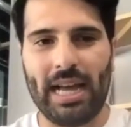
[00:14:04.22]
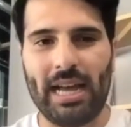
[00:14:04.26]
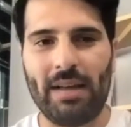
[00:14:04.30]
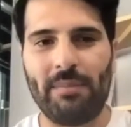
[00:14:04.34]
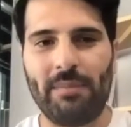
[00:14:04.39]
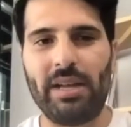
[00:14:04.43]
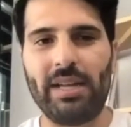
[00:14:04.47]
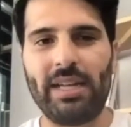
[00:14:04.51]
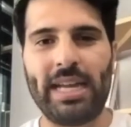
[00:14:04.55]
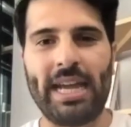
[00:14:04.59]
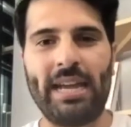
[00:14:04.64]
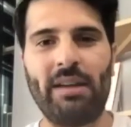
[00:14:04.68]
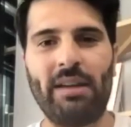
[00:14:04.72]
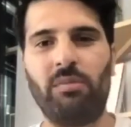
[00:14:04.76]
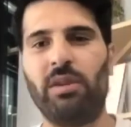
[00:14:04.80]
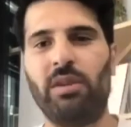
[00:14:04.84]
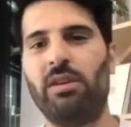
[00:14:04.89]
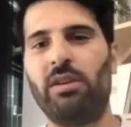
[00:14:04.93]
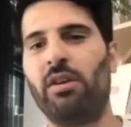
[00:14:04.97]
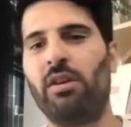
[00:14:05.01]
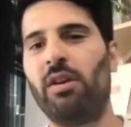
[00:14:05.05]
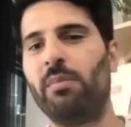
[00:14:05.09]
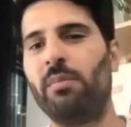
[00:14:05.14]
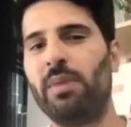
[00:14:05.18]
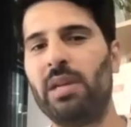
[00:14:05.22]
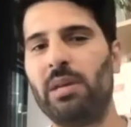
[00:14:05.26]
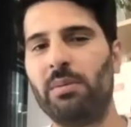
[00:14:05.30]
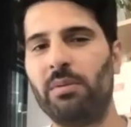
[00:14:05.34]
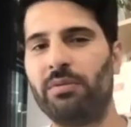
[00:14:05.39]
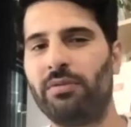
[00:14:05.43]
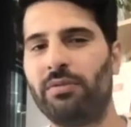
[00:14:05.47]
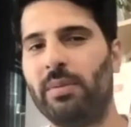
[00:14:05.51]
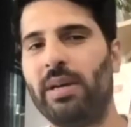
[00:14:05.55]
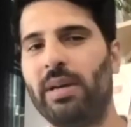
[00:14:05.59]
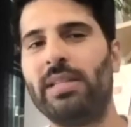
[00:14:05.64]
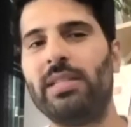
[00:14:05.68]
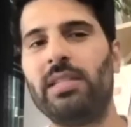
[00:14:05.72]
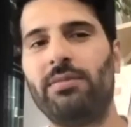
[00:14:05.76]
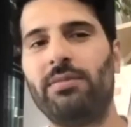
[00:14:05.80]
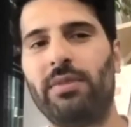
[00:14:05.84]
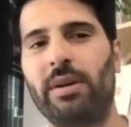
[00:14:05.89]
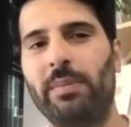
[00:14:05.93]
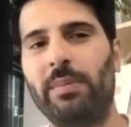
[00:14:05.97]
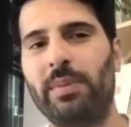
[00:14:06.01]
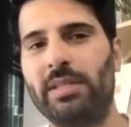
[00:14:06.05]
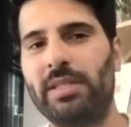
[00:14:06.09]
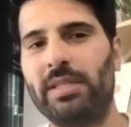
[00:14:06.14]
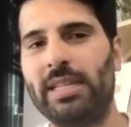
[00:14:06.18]
Again, we know people from
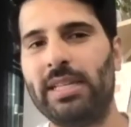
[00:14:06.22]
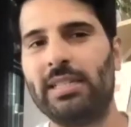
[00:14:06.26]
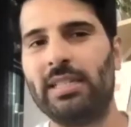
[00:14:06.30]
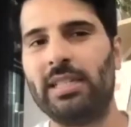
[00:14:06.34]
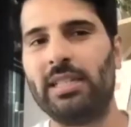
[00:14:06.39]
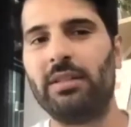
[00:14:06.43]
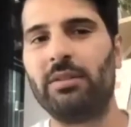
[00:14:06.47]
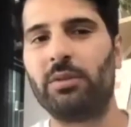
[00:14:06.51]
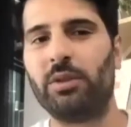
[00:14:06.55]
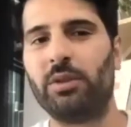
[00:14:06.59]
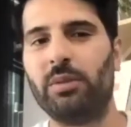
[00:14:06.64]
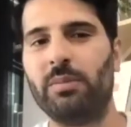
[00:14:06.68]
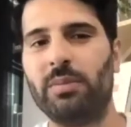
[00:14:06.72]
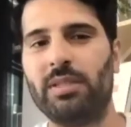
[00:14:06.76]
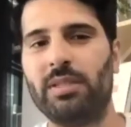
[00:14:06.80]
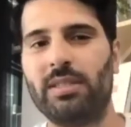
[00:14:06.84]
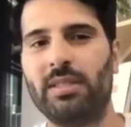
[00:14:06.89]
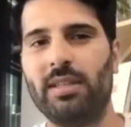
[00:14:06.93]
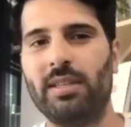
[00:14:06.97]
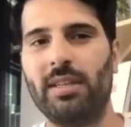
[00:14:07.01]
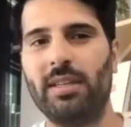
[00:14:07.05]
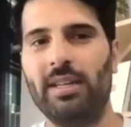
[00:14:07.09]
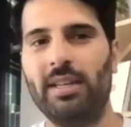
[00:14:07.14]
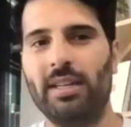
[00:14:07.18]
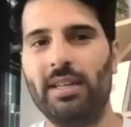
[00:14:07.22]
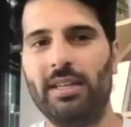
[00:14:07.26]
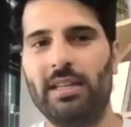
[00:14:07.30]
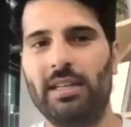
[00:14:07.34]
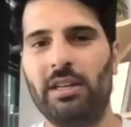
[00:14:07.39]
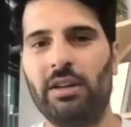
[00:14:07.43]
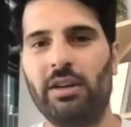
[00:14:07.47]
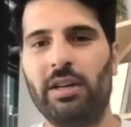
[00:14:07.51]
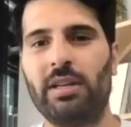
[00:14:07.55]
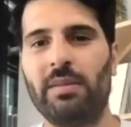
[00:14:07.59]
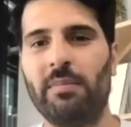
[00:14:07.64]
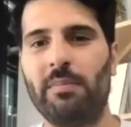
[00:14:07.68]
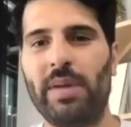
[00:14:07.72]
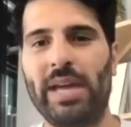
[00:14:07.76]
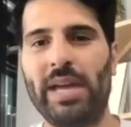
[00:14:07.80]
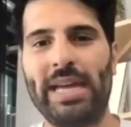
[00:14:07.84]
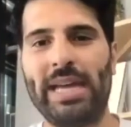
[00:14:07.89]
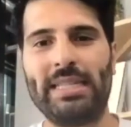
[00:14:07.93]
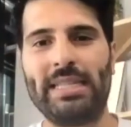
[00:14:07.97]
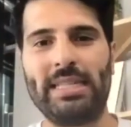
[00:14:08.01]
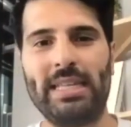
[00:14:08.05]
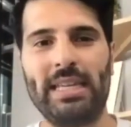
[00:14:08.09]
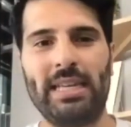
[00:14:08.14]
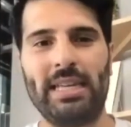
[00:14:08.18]
underrepresented groups, you know, compared
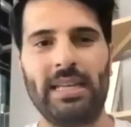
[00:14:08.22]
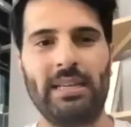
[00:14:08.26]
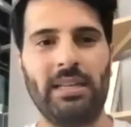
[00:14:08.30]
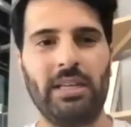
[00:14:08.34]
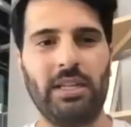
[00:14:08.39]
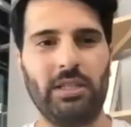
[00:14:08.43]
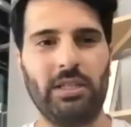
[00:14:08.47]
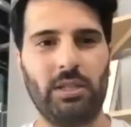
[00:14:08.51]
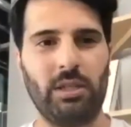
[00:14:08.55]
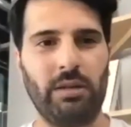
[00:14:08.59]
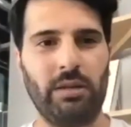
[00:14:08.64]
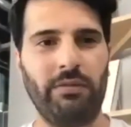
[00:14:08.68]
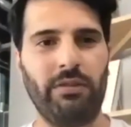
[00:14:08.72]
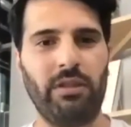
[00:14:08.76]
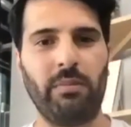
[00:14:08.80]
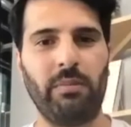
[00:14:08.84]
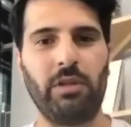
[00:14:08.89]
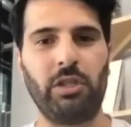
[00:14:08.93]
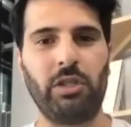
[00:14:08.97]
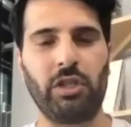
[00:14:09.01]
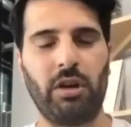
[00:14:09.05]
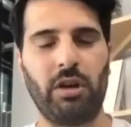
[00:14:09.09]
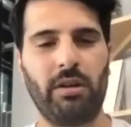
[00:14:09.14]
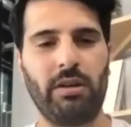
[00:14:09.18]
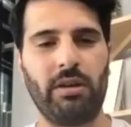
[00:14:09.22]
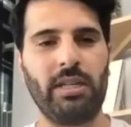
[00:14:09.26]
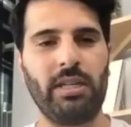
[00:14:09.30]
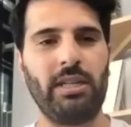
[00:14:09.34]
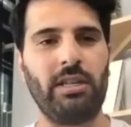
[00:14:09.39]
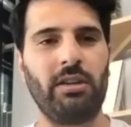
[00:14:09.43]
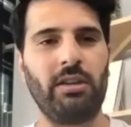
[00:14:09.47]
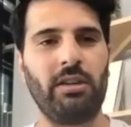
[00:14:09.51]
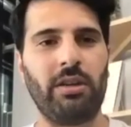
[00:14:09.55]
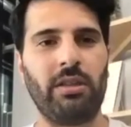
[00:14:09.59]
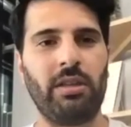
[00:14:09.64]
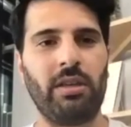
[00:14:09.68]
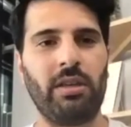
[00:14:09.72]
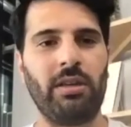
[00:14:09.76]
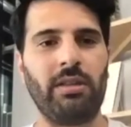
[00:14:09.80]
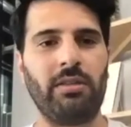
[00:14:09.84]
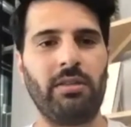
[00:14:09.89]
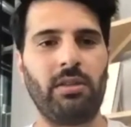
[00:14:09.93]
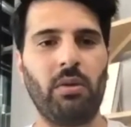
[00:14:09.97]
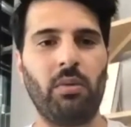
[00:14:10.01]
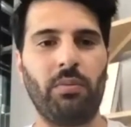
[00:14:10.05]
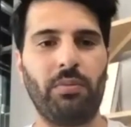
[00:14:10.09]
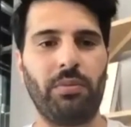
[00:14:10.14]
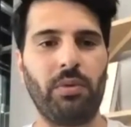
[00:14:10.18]
to sort of the majority, you know,
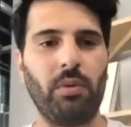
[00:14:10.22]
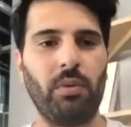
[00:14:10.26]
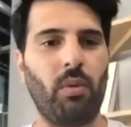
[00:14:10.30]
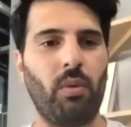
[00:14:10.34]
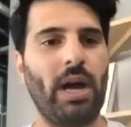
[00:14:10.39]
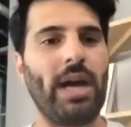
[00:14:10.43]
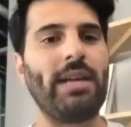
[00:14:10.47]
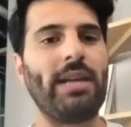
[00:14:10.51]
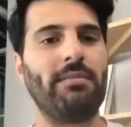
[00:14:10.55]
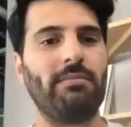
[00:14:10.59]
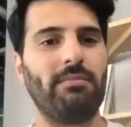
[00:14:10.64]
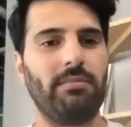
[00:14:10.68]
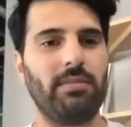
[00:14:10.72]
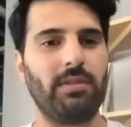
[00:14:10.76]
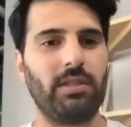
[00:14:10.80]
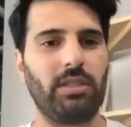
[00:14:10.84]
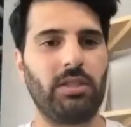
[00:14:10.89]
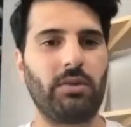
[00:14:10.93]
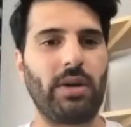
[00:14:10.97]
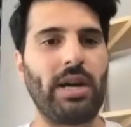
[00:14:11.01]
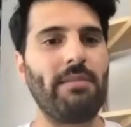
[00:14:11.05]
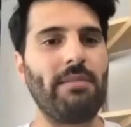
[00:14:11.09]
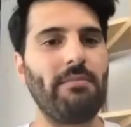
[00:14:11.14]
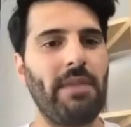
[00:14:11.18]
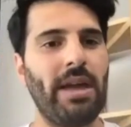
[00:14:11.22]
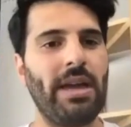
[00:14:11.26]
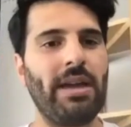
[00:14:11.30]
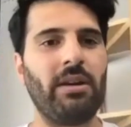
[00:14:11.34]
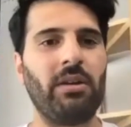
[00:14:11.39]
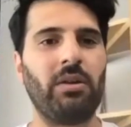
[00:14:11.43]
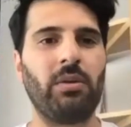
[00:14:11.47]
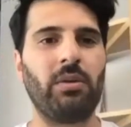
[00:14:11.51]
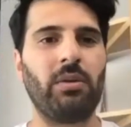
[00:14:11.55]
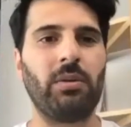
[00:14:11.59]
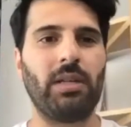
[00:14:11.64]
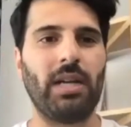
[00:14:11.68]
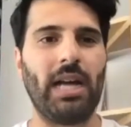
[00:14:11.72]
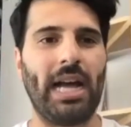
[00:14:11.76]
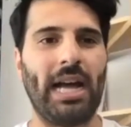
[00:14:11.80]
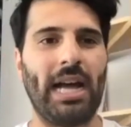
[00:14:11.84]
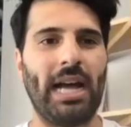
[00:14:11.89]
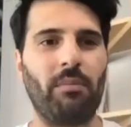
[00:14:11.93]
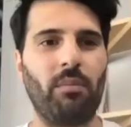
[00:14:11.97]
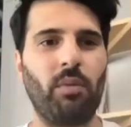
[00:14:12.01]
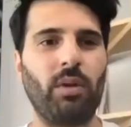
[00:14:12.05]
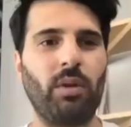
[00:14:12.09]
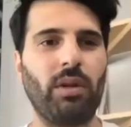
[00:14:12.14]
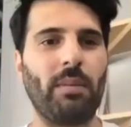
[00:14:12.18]
the white straight male
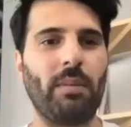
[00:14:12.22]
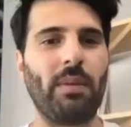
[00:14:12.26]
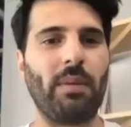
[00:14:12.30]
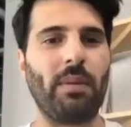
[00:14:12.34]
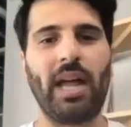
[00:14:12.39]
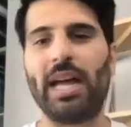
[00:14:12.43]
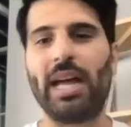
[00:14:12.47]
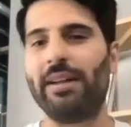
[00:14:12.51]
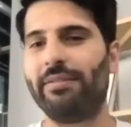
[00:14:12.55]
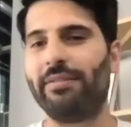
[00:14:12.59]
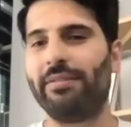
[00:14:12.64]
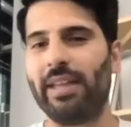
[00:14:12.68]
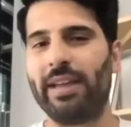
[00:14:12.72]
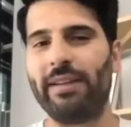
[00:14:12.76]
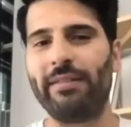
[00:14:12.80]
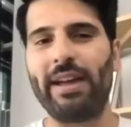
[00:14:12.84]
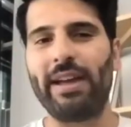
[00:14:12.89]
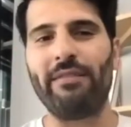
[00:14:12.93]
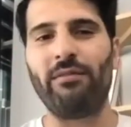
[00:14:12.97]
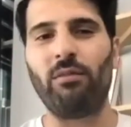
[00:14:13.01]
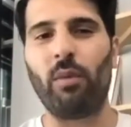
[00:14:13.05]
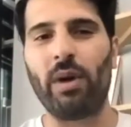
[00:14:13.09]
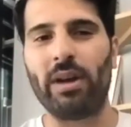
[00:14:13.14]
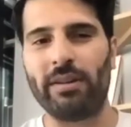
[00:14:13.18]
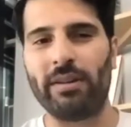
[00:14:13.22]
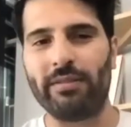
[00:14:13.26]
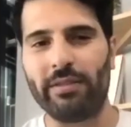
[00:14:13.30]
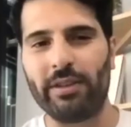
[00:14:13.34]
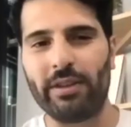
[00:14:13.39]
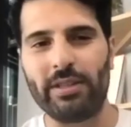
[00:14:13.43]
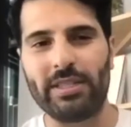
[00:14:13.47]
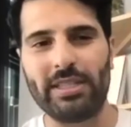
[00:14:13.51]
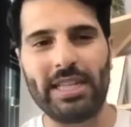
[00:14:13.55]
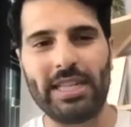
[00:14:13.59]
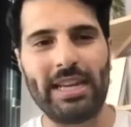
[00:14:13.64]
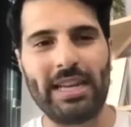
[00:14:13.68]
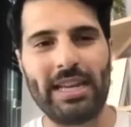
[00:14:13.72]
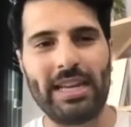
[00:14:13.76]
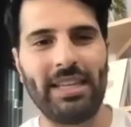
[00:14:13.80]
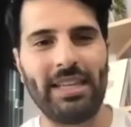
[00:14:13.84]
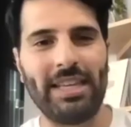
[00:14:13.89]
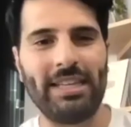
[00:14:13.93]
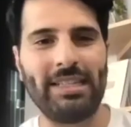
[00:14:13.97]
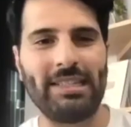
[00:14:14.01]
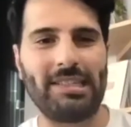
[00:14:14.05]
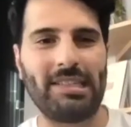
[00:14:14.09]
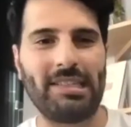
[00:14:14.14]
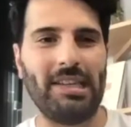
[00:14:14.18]
will apply if they have one of those 10
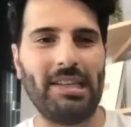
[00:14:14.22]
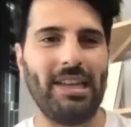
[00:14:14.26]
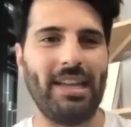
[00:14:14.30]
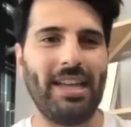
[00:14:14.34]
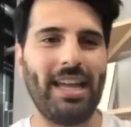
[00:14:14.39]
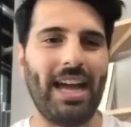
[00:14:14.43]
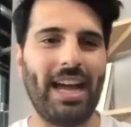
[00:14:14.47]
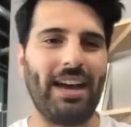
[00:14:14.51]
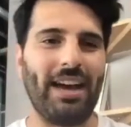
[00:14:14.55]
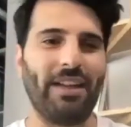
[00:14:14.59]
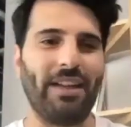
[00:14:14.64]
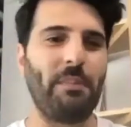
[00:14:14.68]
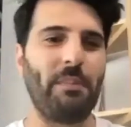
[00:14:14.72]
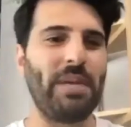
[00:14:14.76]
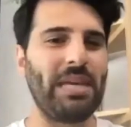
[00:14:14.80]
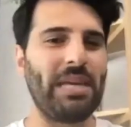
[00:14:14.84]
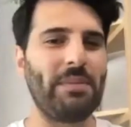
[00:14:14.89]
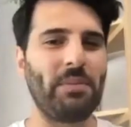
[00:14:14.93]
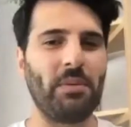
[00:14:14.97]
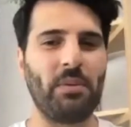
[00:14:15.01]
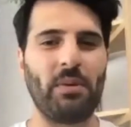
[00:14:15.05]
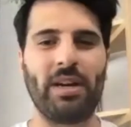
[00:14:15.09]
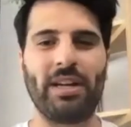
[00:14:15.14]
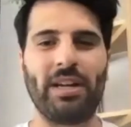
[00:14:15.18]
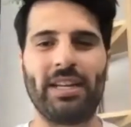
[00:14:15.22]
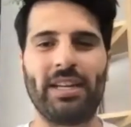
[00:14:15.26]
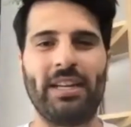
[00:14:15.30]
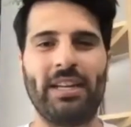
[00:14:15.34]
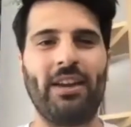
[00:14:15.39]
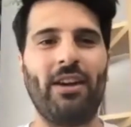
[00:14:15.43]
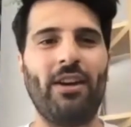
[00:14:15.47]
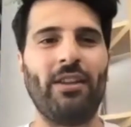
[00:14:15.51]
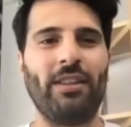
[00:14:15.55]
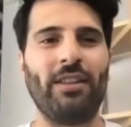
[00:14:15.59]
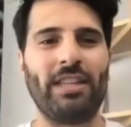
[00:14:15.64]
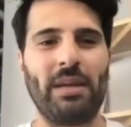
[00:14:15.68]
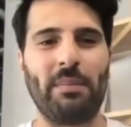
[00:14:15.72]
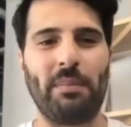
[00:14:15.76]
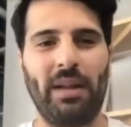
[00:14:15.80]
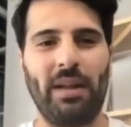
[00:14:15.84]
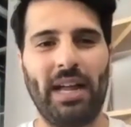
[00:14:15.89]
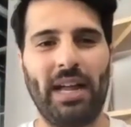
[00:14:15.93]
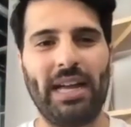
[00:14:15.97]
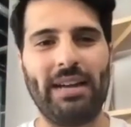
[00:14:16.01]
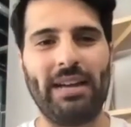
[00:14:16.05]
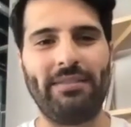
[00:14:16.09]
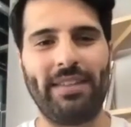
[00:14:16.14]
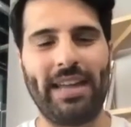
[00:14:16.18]
things. Other people are going to only
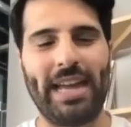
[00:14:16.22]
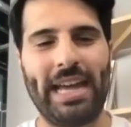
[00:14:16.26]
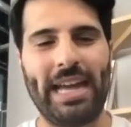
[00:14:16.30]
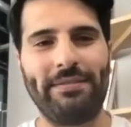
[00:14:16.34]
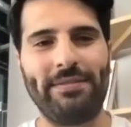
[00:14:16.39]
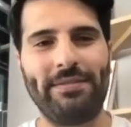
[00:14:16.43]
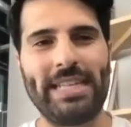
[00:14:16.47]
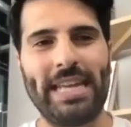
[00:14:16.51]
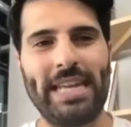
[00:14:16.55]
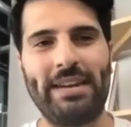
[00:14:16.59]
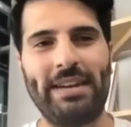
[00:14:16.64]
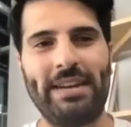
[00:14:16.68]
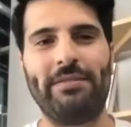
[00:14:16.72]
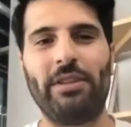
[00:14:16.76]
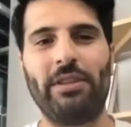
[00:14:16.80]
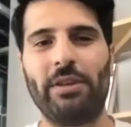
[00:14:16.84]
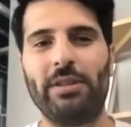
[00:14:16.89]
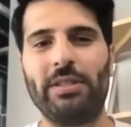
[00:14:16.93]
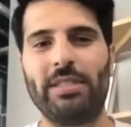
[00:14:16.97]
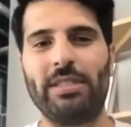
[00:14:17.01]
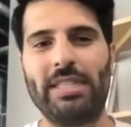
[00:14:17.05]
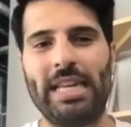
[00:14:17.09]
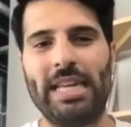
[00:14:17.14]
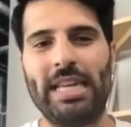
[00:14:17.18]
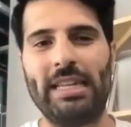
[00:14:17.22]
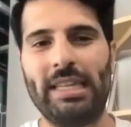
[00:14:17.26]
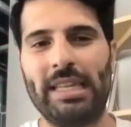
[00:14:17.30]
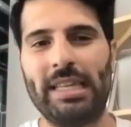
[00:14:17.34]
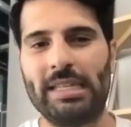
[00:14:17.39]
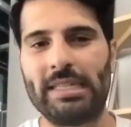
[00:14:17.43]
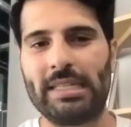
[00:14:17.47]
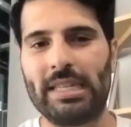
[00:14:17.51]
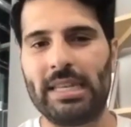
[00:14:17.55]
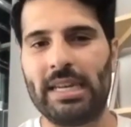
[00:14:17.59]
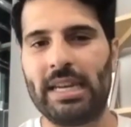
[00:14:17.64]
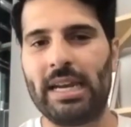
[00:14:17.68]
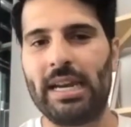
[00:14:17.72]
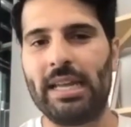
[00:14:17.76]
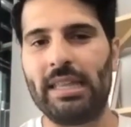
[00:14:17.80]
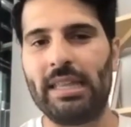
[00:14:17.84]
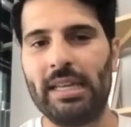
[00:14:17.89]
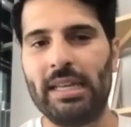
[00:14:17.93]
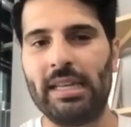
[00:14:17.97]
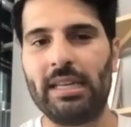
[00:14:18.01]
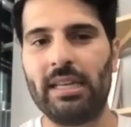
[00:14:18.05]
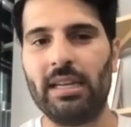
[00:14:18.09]
apply if they have 10 of those 10 things. And then I think,